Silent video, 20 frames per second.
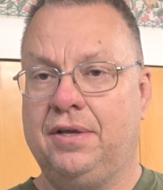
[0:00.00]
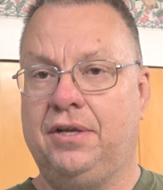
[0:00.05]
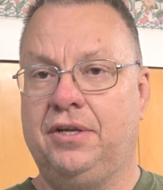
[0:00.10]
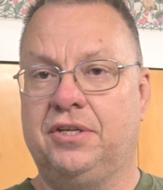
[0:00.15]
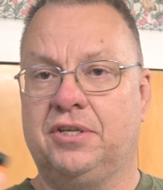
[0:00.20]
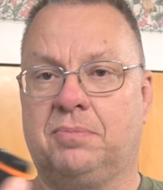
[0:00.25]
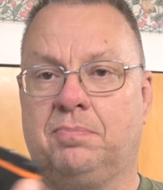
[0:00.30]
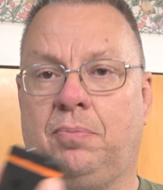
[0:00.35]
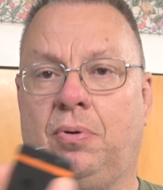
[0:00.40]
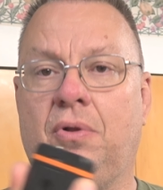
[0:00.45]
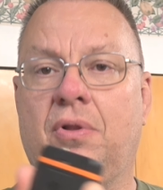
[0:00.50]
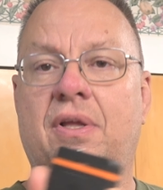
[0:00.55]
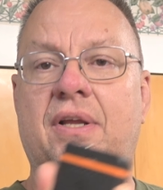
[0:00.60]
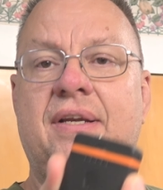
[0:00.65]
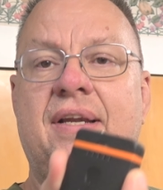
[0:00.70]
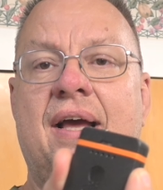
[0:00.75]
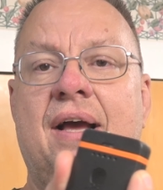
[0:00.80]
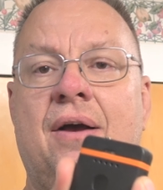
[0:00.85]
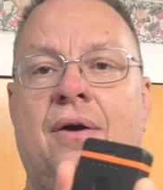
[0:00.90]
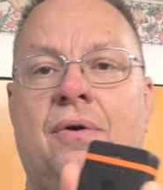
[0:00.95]
You just pull
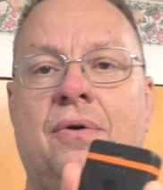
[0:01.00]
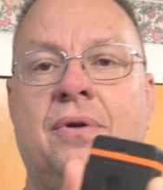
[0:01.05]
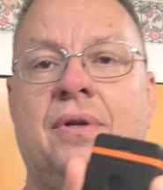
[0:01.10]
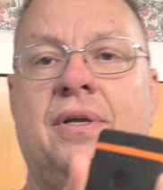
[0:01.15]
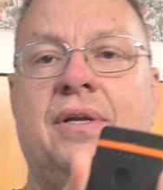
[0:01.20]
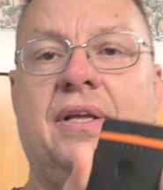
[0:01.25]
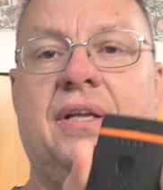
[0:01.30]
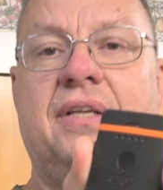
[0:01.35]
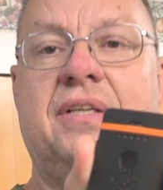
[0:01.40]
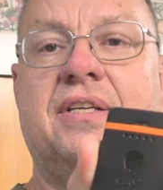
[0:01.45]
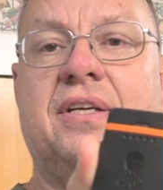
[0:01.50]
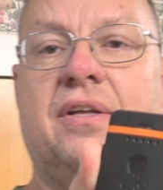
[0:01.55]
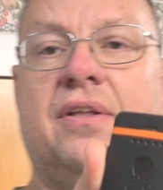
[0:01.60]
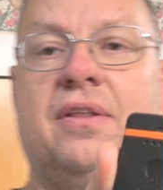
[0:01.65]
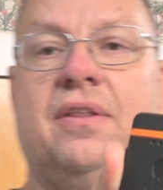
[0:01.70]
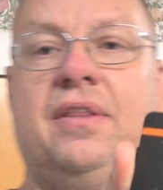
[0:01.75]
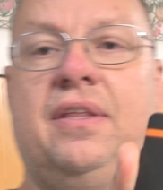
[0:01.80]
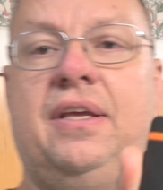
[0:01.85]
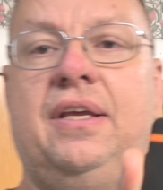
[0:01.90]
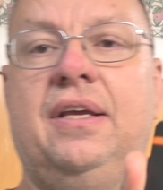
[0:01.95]
it down
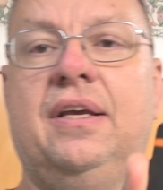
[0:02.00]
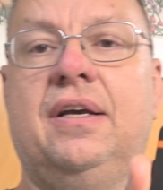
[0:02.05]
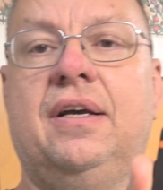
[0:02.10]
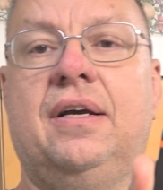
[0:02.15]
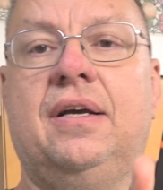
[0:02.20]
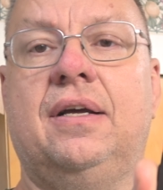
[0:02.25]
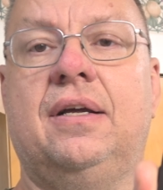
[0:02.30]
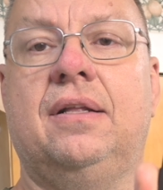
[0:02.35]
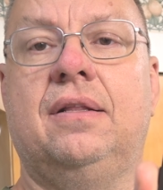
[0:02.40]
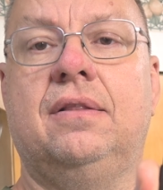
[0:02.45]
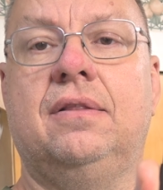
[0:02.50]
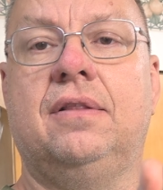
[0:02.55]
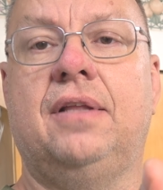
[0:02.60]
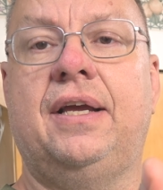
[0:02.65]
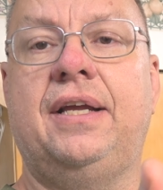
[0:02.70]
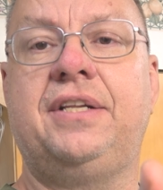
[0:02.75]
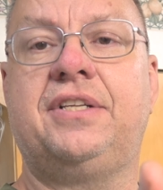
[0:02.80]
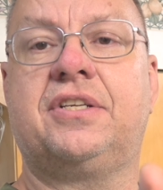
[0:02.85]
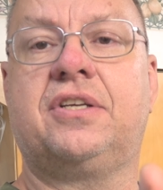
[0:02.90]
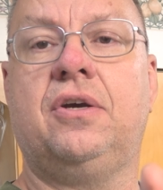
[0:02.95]
until the uh,
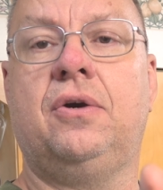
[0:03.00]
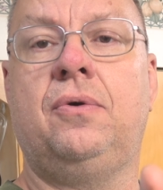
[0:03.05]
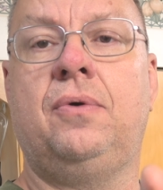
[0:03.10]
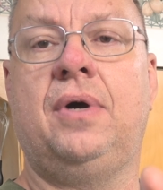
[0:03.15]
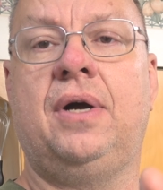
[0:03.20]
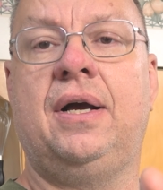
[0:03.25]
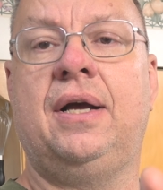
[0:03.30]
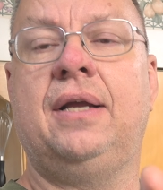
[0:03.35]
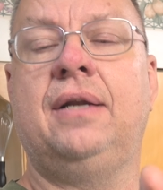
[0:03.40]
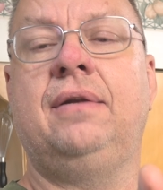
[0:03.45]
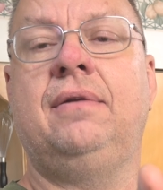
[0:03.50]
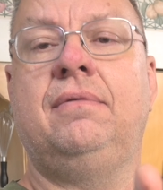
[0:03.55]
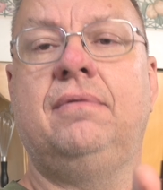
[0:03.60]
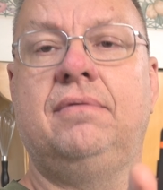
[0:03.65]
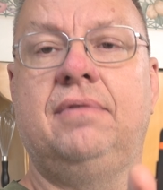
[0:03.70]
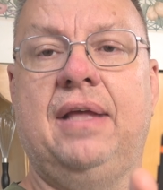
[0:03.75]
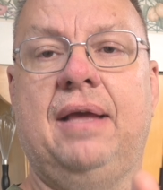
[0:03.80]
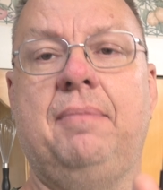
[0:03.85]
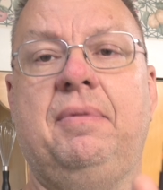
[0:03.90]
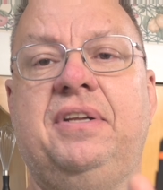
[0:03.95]
lights go on.
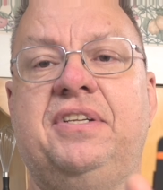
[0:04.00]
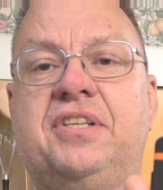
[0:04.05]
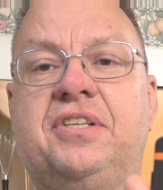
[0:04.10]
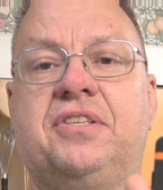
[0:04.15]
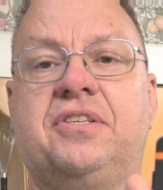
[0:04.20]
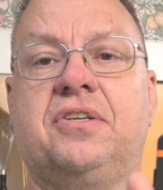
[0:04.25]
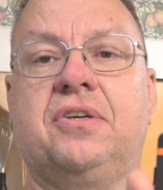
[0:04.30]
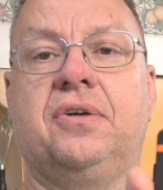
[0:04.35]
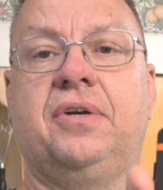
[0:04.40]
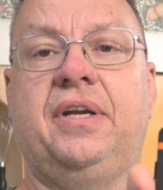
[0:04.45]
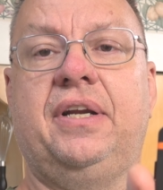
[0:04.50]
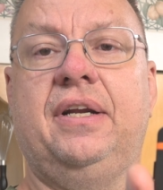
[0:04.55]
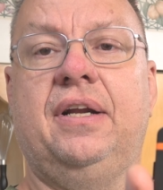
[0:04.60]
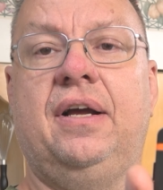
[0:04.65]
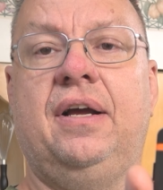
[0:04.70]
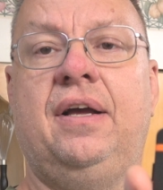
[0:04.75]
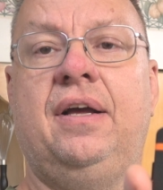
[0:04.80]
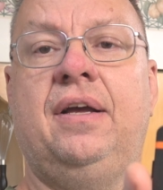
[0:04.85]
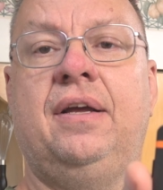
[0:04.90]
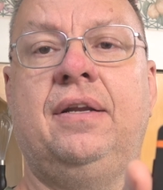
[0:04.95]
That means it's turning
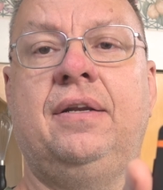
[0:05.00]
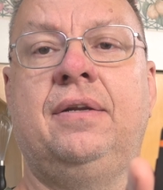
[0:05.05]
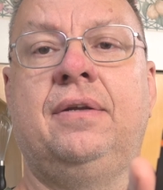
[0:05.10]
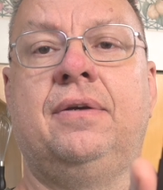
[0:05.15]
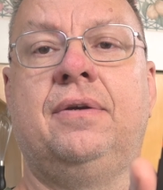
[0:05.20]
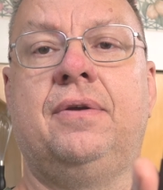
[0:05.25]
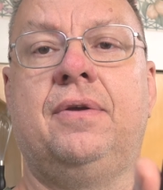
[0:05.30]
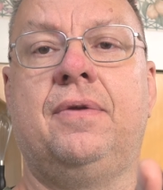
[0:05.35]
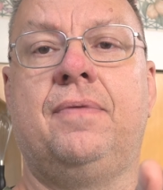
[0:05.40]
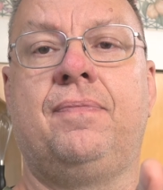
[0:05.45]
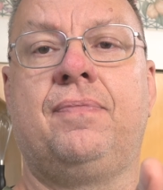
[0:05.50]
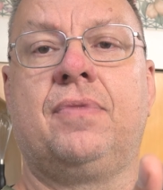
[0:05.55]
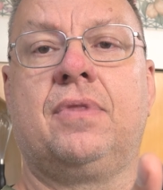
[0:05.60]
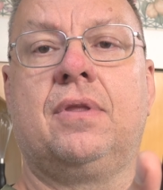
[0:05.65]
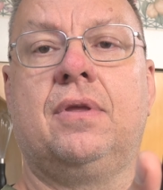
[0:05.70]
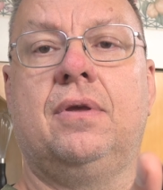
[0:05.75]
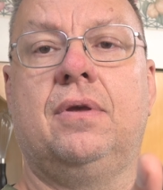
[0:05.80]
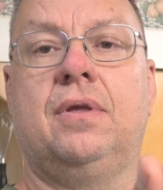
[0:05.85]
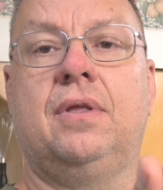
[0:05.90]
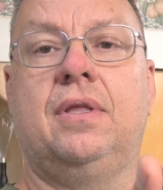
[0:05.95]
on.
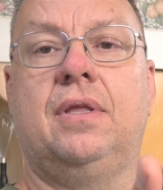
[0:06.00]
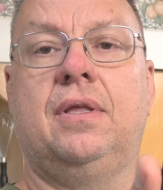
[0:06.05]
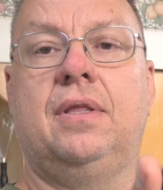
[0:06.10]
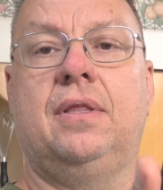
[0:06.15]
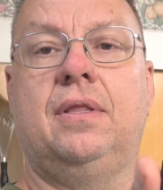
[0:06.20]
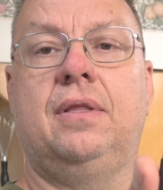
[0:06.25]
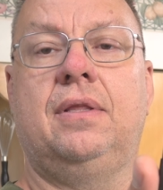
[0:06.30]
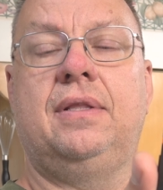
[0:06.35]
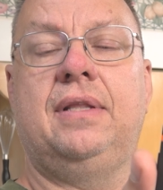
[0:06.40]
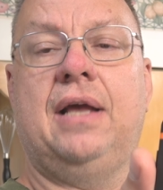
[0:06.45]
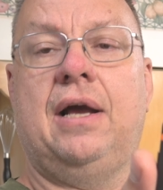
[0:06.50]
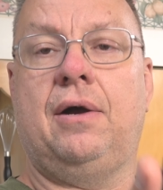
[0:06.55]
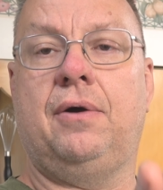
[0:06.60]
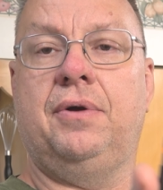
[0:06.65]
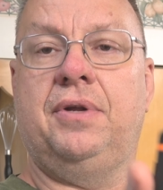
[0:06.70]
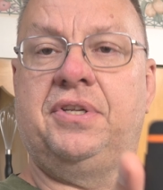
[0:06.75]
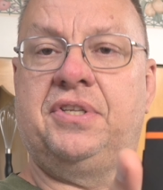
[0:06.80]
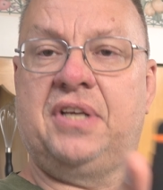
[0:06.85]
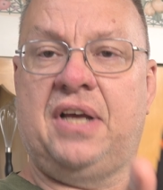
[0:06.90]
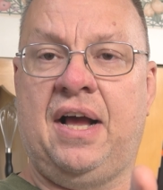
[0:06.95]

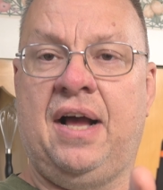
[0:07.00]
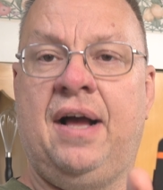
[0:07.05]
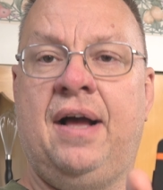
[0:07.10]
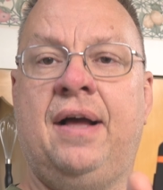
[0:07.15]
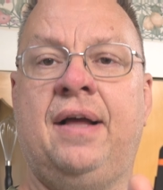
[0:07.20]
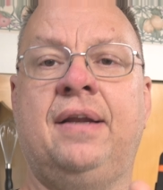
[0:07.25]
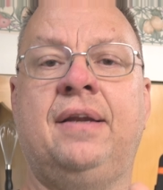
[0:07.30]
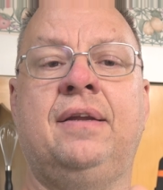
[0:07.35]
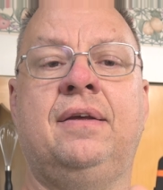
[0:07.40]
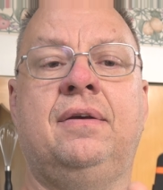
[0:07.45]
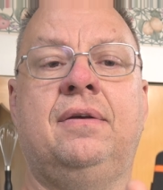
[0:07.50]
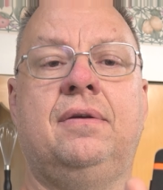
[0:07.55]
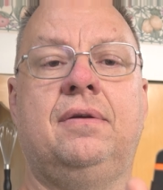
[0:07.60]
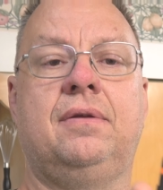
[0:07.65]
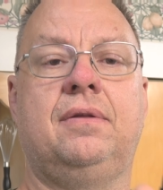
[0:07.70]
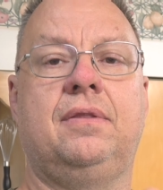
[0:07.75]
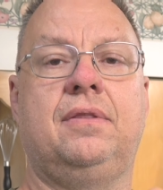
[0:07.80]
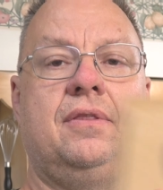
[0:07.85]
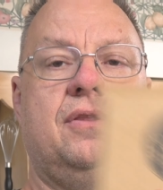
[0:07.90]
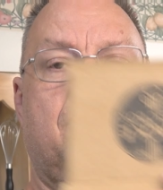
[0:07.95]
Now it's on.
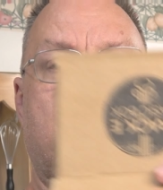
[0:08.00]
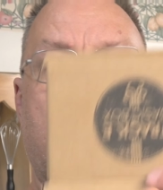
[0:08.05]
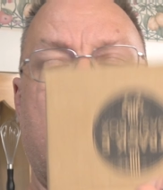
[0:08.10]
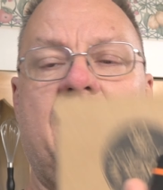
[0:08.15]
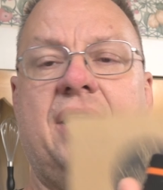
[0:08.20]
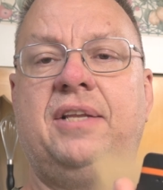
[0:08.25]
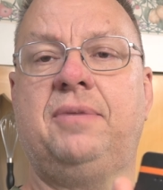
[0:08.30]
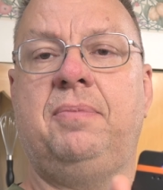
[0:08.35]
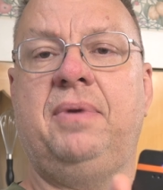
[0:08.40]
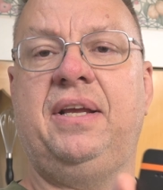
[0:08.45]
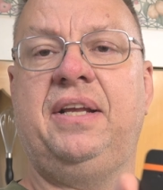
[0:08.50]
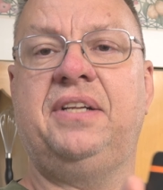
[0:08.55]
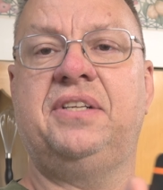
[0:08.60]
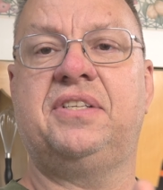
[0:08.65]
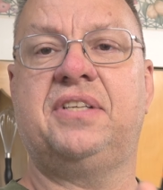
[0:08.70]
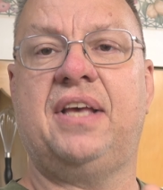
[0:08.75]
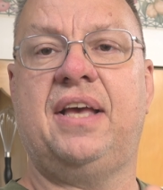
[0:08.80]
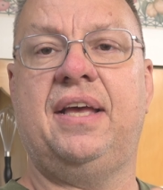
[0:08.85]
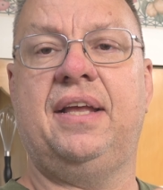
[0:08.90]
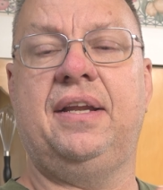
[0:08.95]
The white
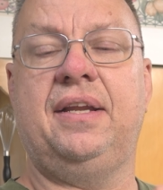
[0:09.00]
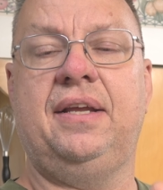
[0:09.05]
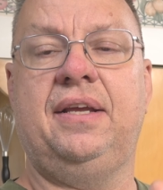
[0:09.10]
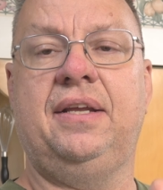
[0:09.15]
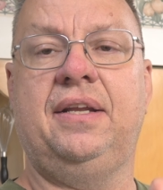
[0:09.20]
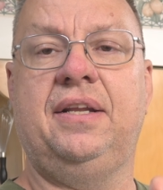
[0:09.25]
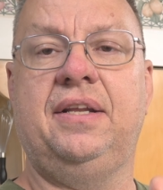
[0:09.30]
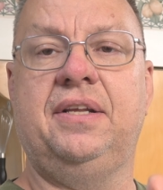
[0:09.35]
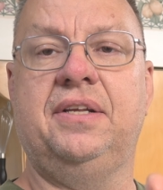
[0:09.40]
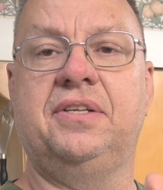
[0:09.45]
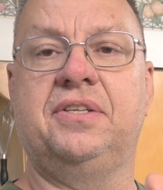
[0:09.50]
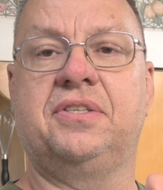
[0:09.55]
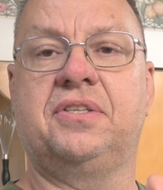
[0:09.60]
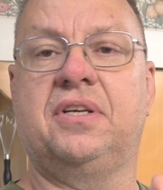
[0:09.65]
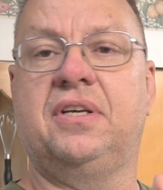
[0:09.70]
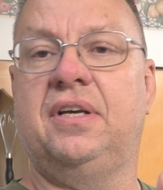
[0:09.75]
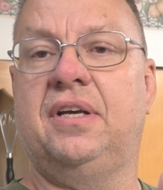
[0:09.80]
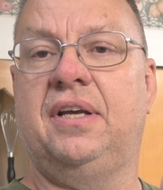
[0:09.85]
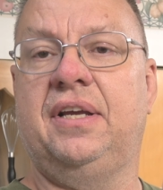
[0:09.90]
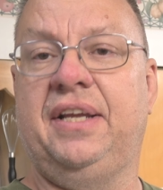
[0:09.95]
means that it is
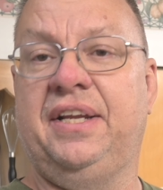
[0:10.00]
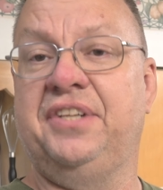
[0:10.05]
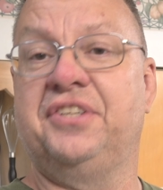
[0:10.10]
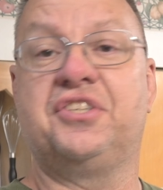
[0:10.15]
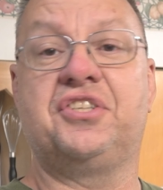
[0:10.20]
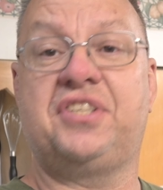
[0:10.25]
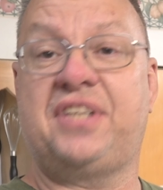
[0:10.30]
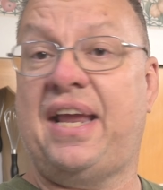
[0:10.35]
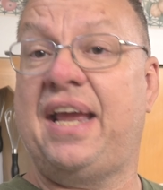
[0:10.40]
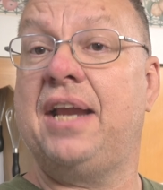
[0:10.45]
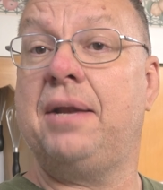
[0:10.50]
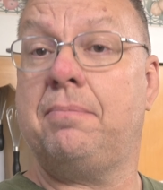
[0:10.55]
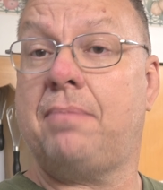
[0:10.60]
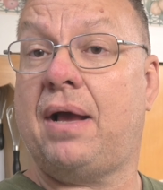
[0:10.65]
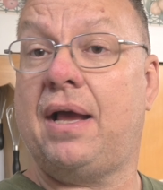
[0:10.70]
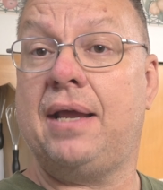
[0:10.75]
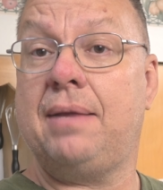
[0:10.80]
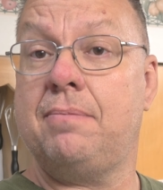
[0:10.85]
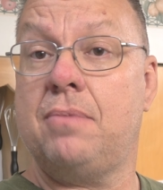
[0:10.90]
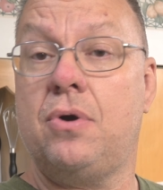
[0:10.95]
uh, in
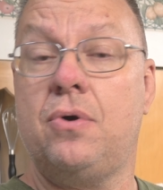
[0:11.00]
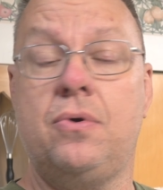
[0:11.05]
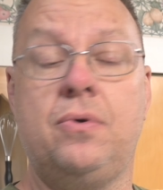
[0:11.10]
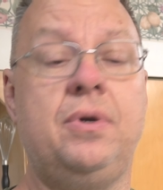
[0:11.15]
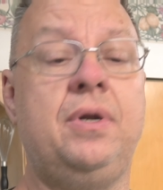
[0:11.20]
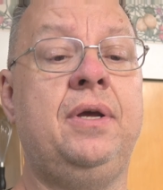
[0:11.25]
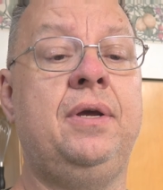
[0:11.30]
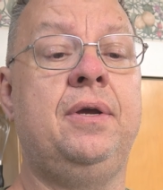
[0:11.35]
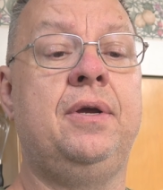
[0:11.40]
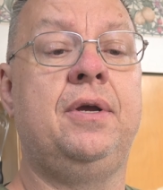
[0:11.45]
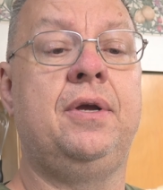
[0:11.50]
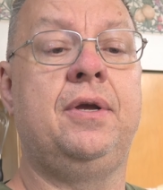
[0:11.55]
standby mode.